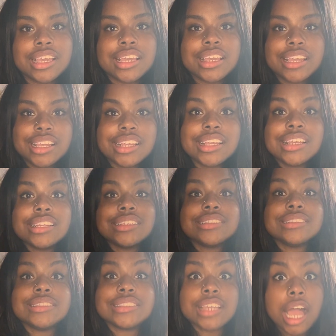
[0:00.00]
He
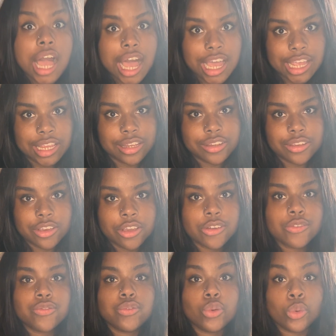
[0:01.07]
died
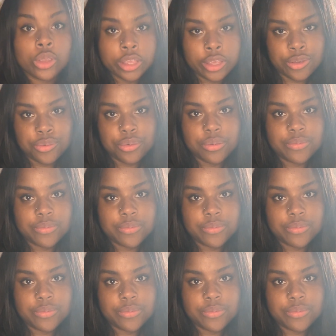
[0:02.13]
for you.